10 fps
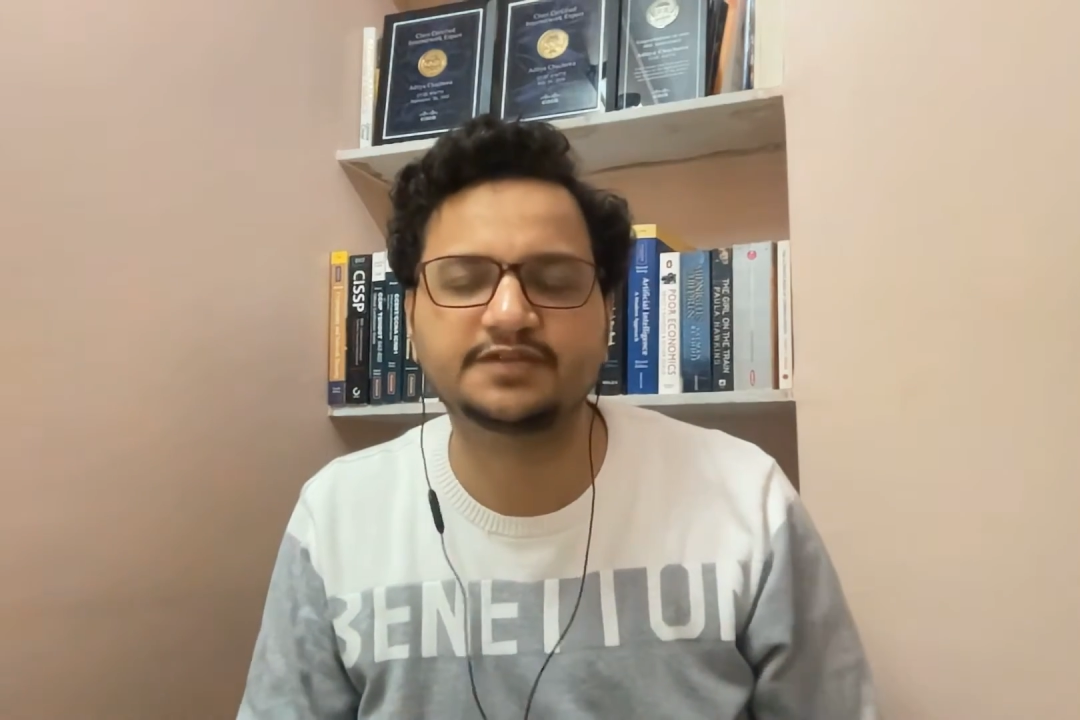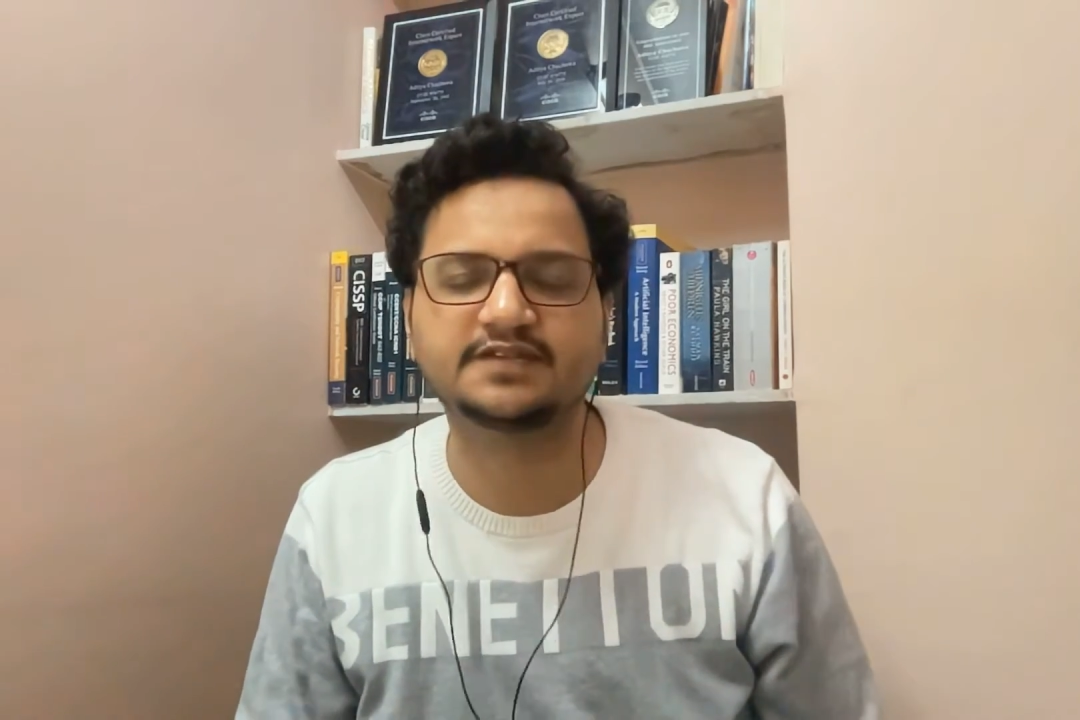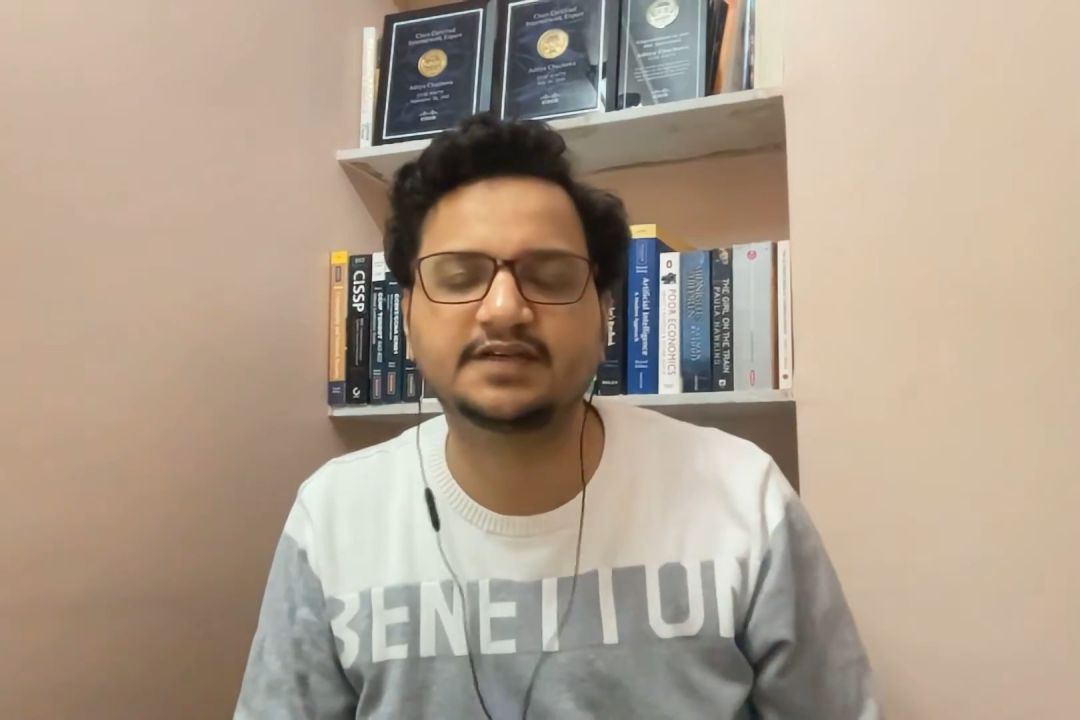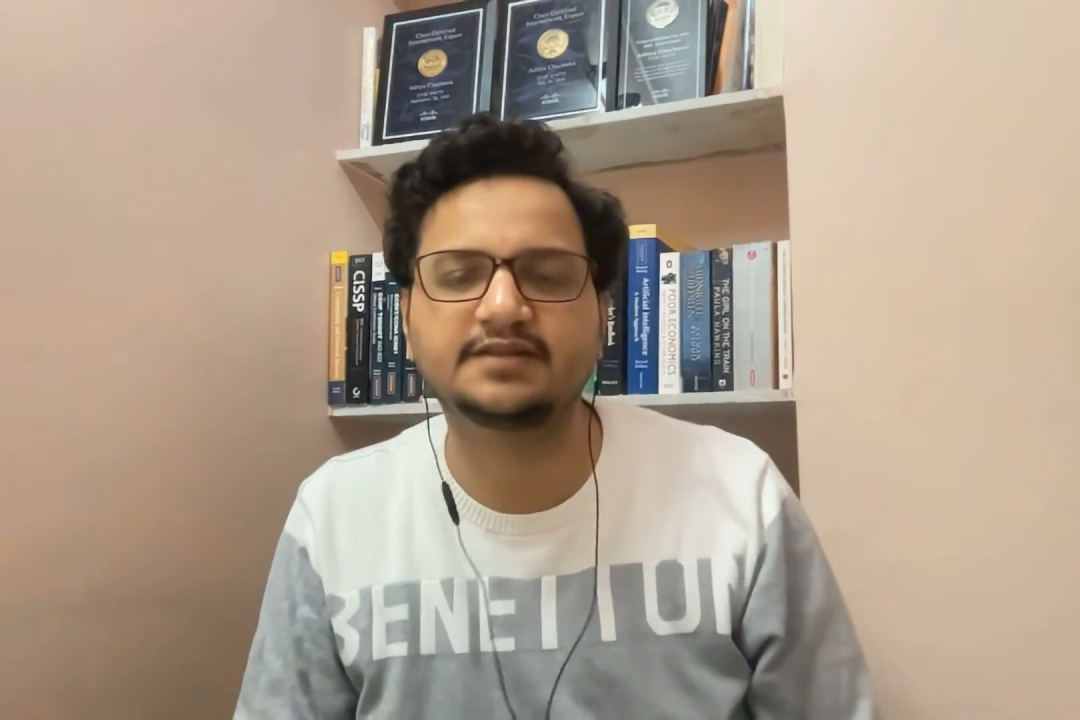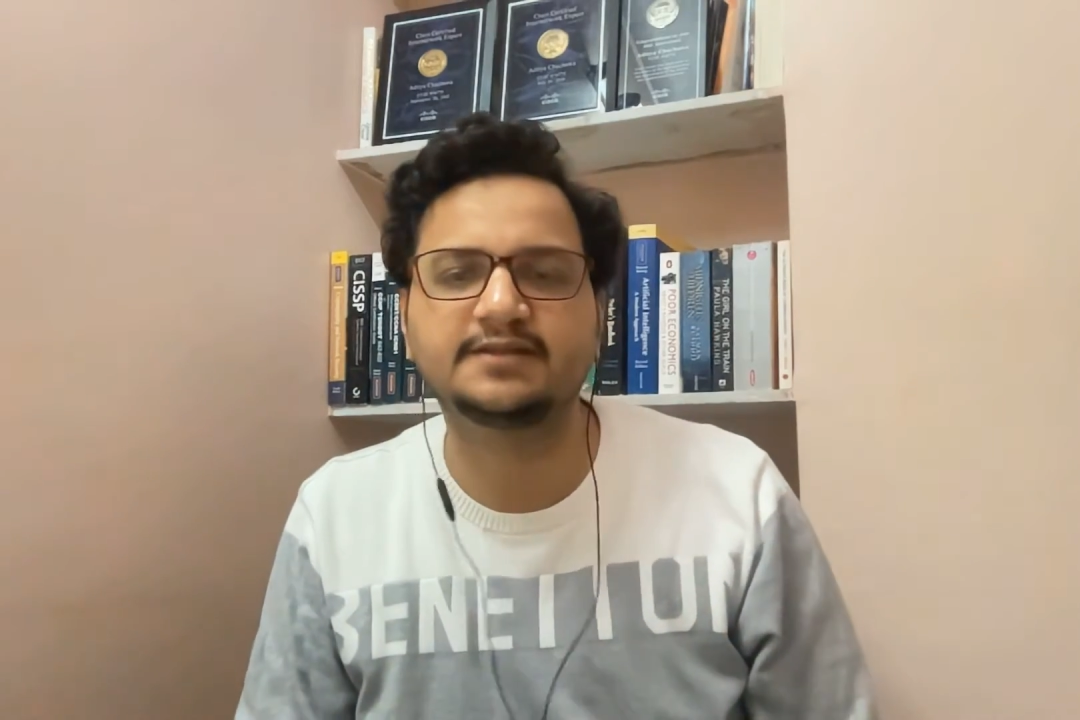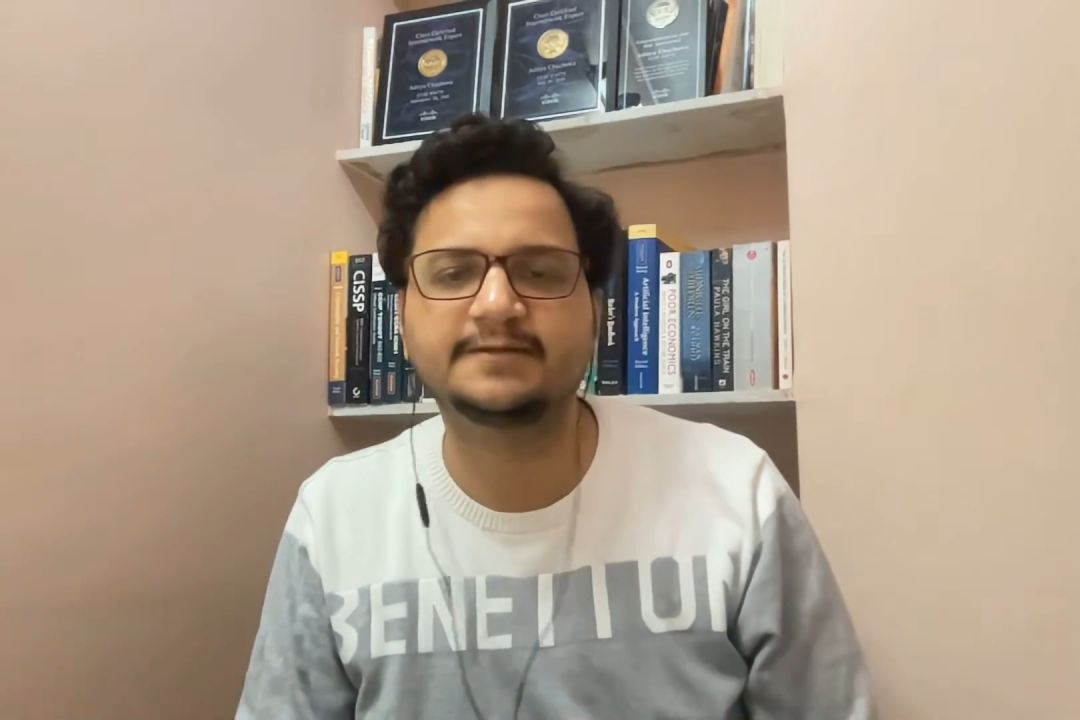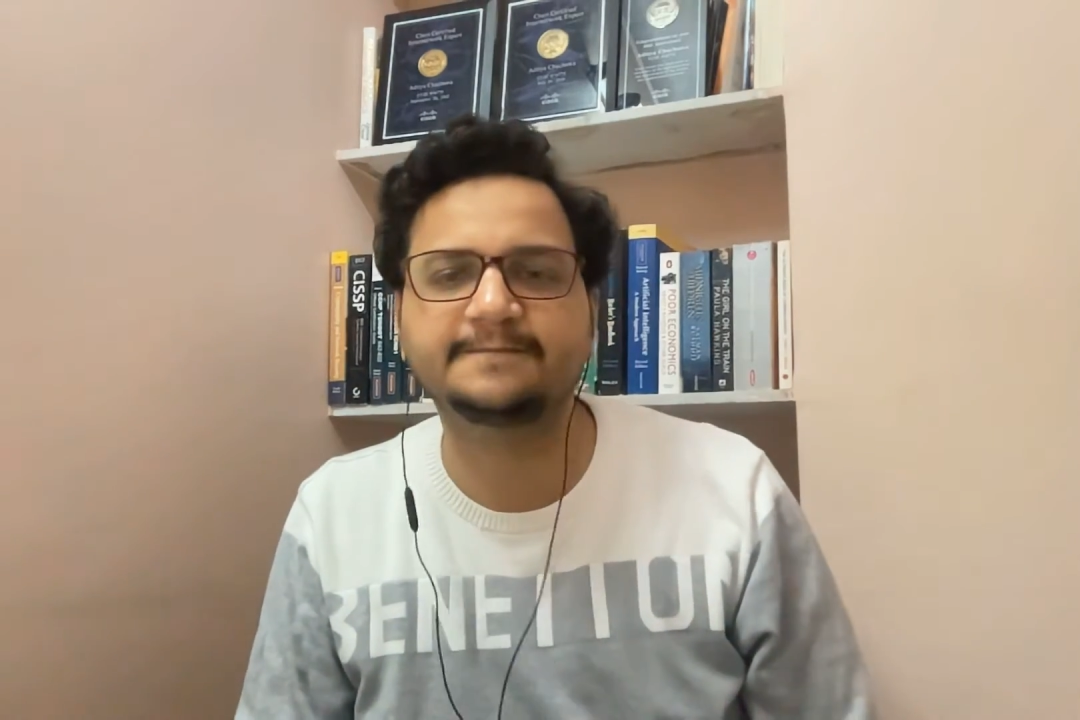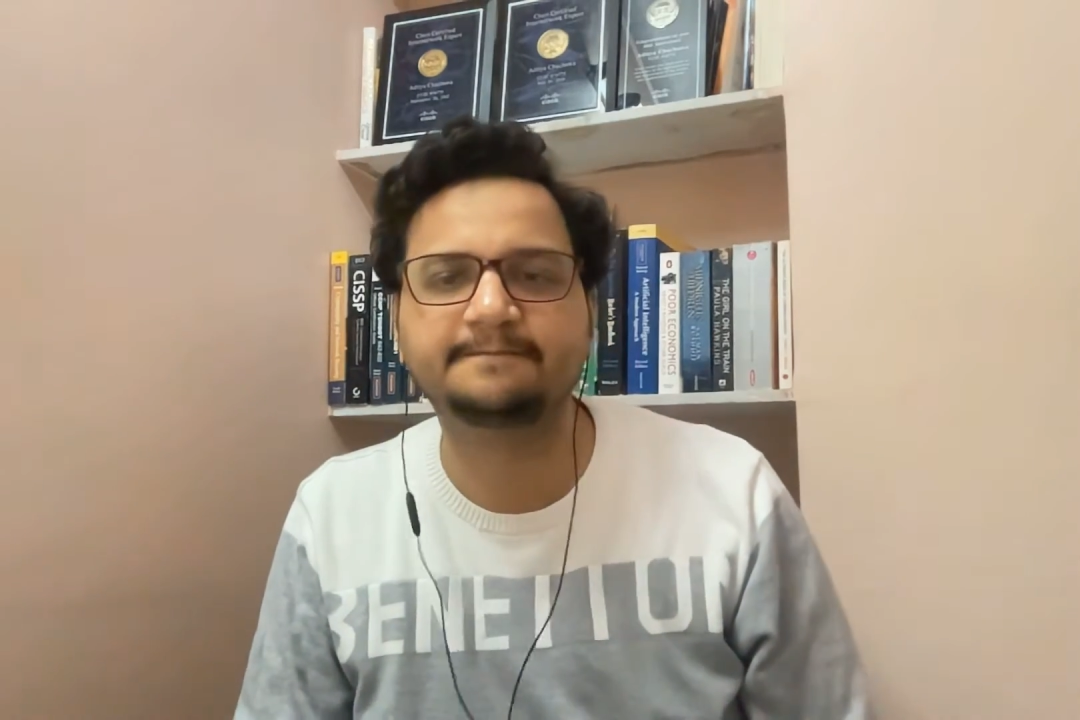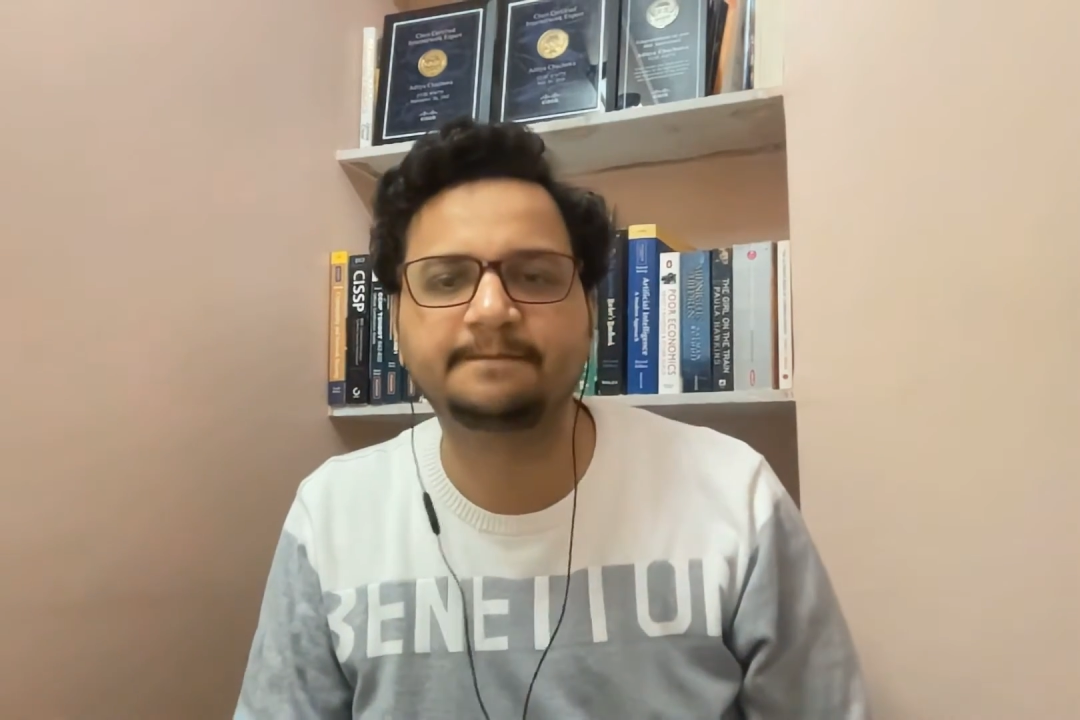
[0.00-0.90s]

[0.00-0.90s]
is Aditya